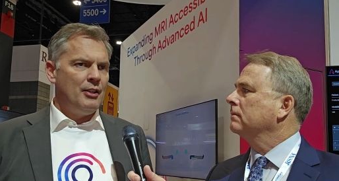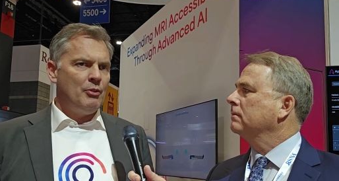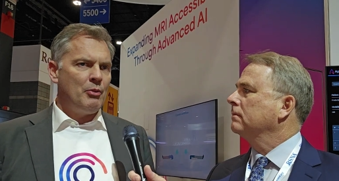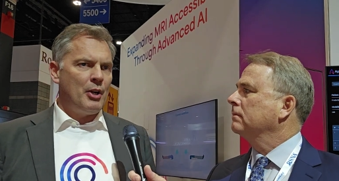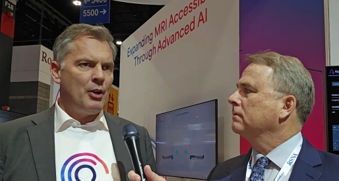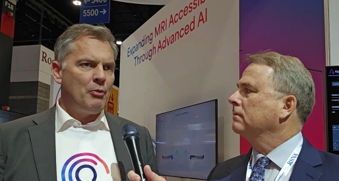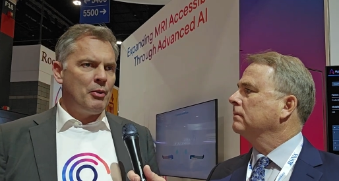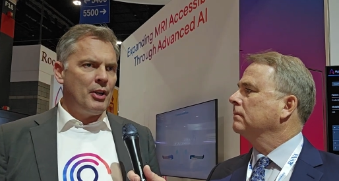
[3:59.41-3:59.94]

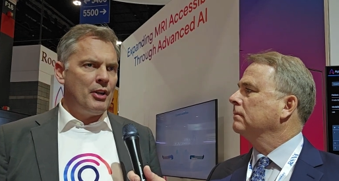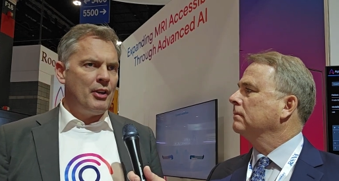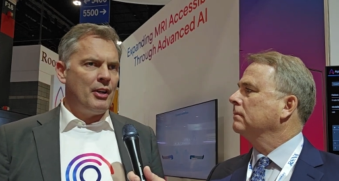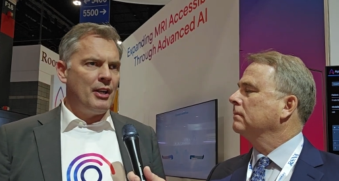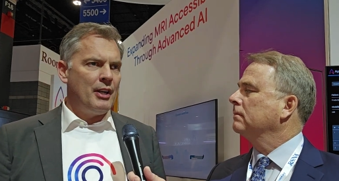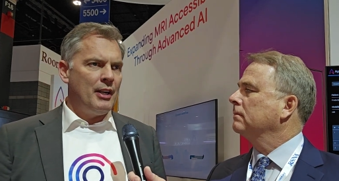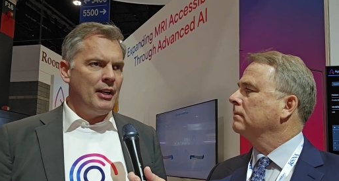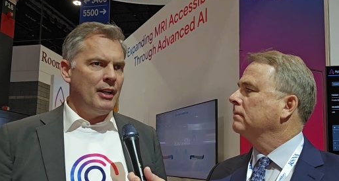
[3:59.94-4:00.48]
Speaker 1: where we are
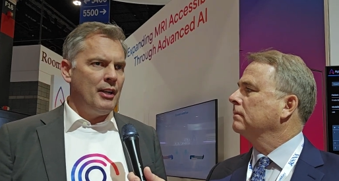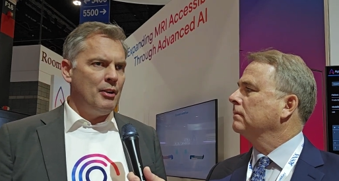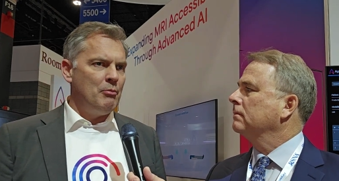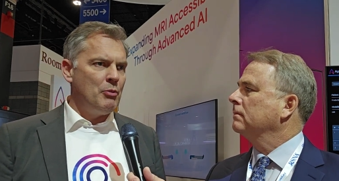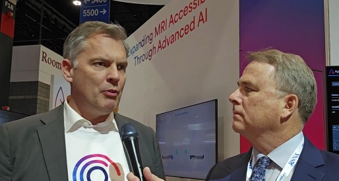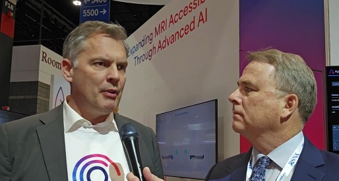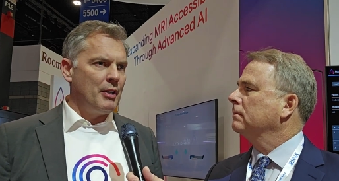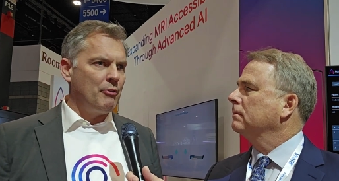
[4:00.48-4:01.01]
uh,
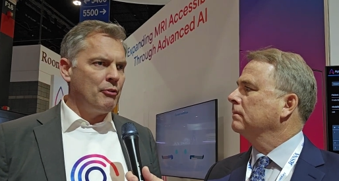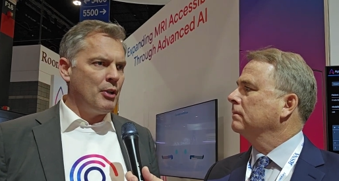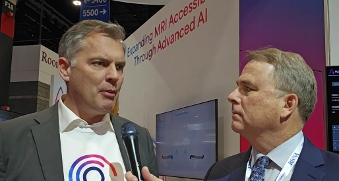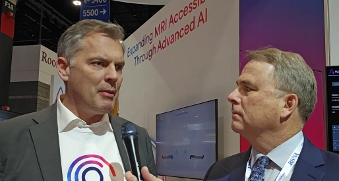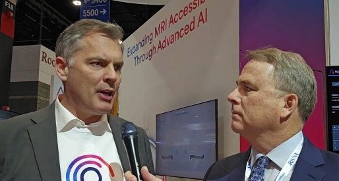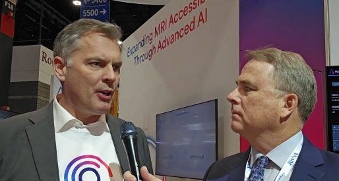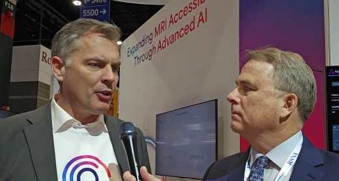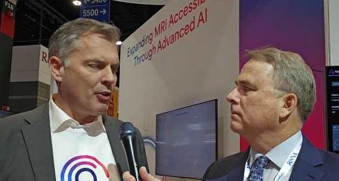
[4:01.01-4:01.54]
moving from
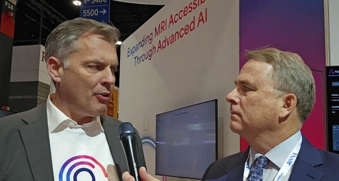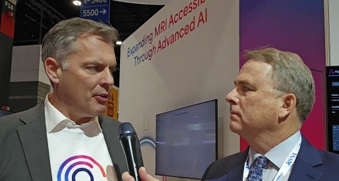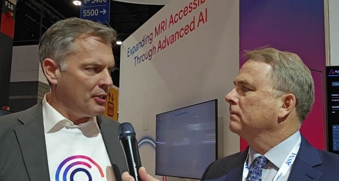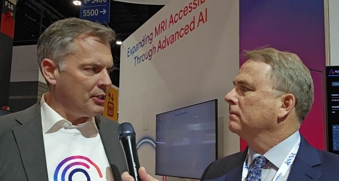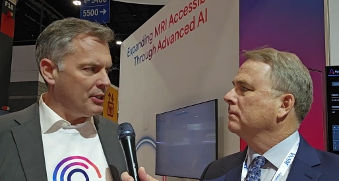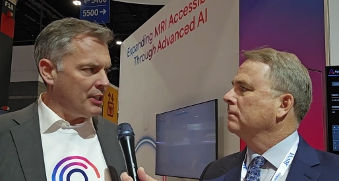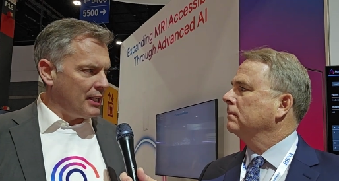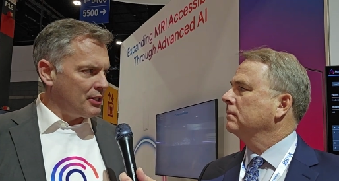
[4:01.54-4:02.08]
our current
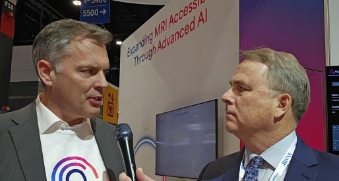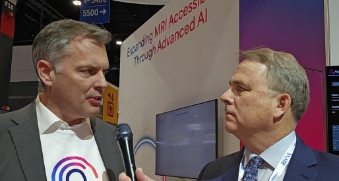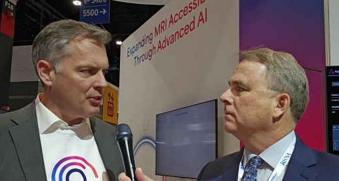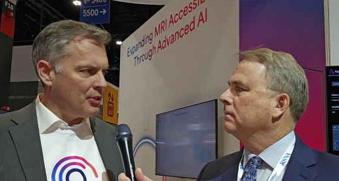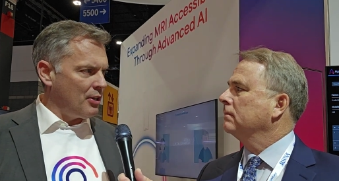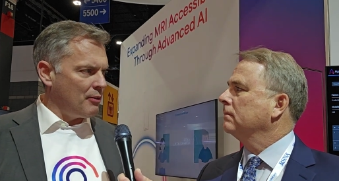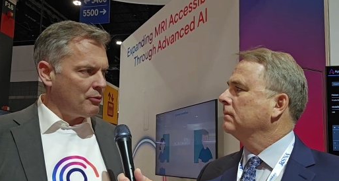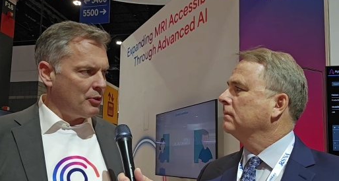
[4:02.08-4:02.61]
detection
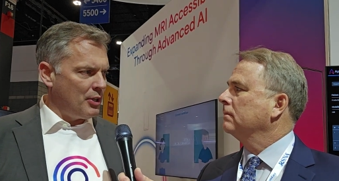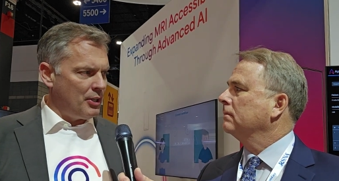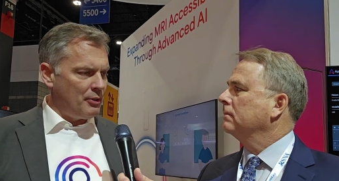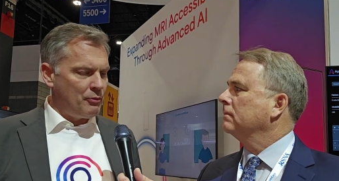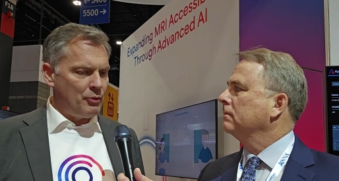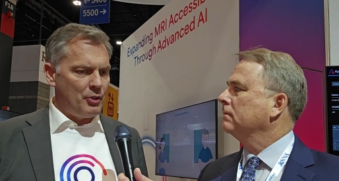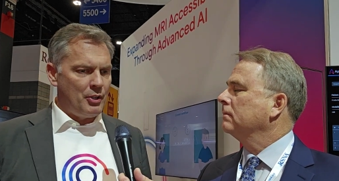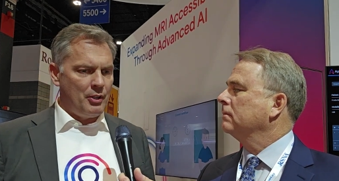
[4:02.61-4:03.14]
software
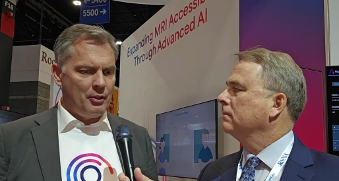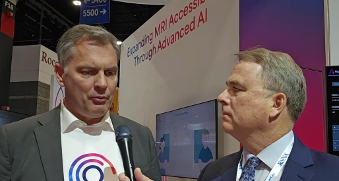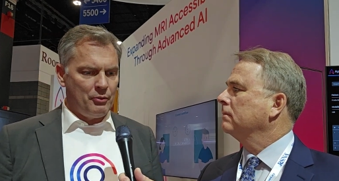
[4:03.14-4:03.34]
for,